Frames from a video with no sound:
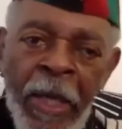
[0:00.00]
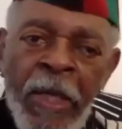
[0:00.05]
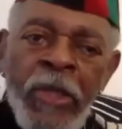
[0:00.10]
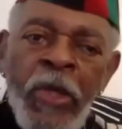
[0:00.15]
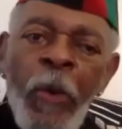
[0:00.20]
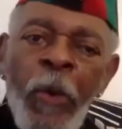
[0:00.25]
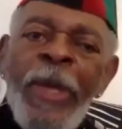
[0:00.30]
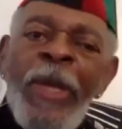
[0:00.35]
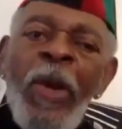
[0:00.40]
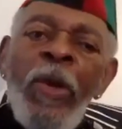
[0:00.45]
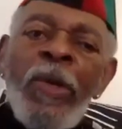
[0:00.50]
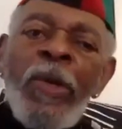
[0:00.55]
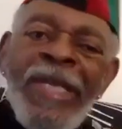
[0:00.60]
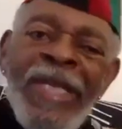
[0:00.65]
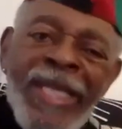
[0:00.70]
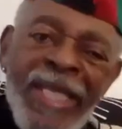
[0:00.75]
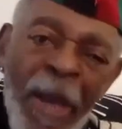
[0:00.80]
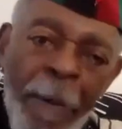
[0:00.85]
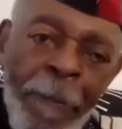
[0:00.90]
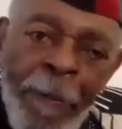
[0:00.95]
So we don't
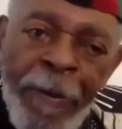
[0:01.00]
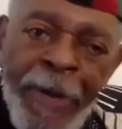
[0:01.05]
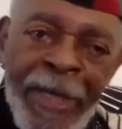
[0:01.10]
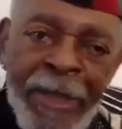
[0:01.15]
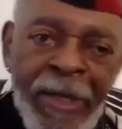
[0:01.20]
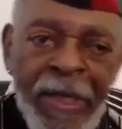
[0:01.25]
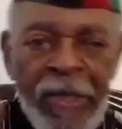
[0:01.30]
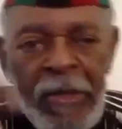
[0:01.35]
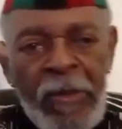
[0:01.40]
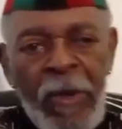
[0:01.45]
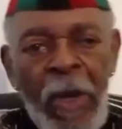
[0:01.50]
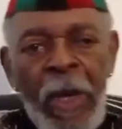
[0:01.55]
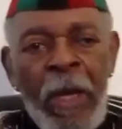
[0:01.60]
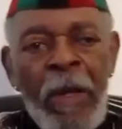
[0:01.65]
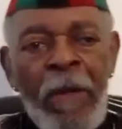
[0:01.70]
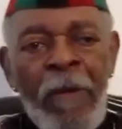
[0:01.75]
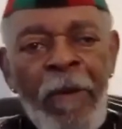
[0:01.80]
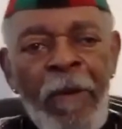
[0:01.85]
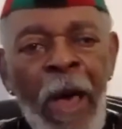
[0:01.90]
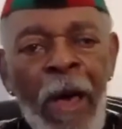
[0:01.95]
separate the
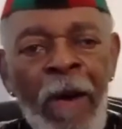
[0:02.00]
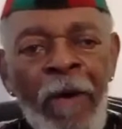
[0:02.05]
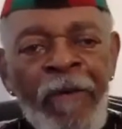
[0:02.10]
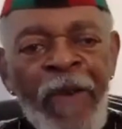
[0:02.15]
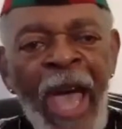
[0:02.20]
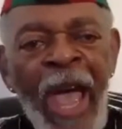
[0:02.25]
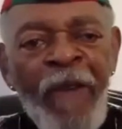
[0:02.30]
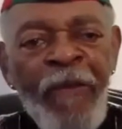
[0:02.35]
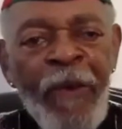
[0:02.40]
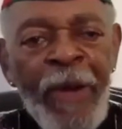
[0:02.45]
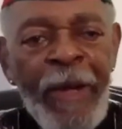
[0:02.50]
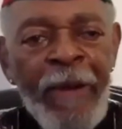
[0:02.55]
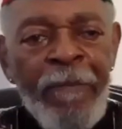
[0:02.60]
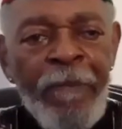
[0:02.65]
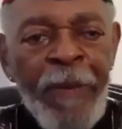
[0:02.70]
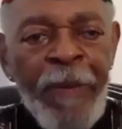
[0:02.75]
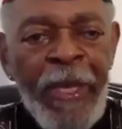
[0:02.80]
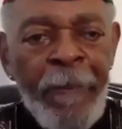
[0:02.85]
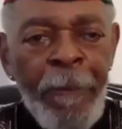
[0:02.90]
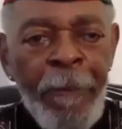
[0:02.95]
struggle of African
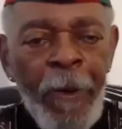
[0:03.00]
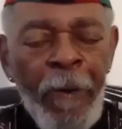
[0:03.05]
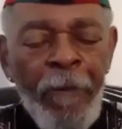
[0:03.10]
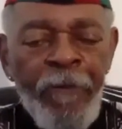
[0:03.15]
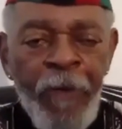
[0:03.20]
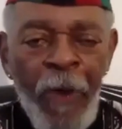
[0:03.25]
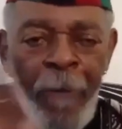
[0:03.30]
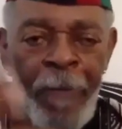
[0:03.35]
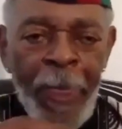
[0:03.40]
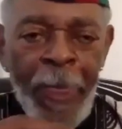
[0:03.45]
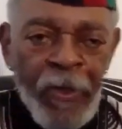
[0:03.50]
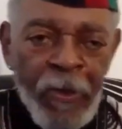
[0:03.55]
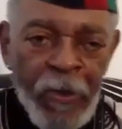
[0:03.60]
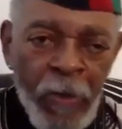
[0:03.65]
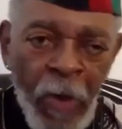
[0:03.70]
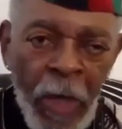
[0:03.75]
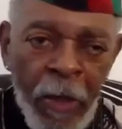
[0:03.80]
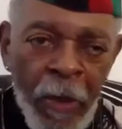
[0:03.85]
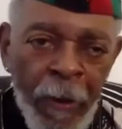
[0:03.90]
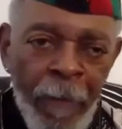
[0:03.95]
people from the
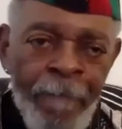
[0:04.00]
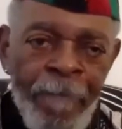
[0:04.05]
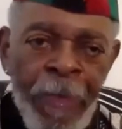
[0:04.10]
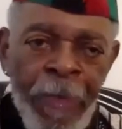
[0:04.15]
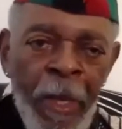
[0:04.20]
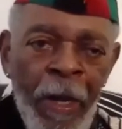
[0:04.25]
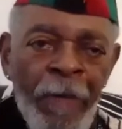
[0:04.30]
struggle